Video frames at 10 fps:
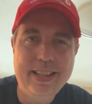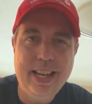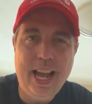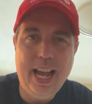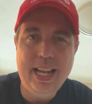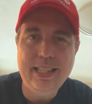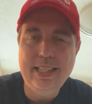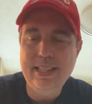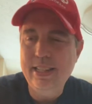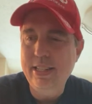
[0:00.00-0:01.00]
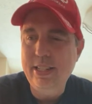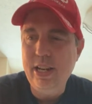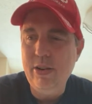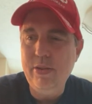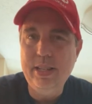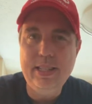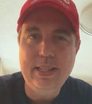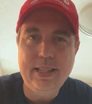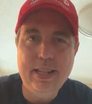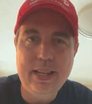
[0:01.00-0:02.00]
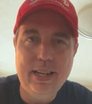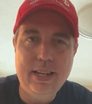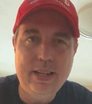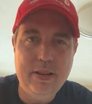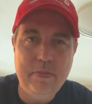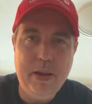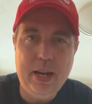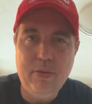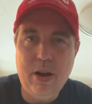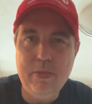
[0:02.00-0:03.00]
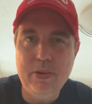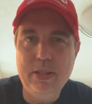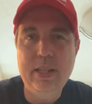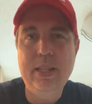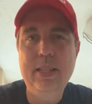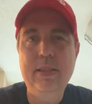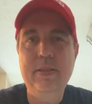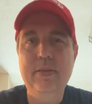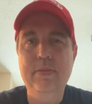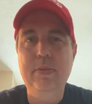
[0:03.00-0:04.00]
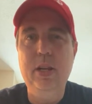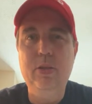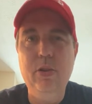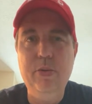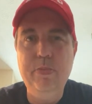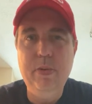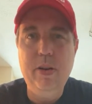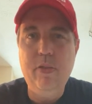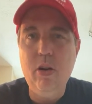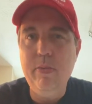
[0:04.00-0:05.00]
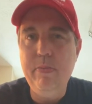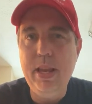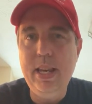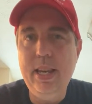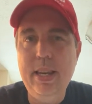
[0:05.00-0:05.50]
as terrorist bank robbers, a group of armed men,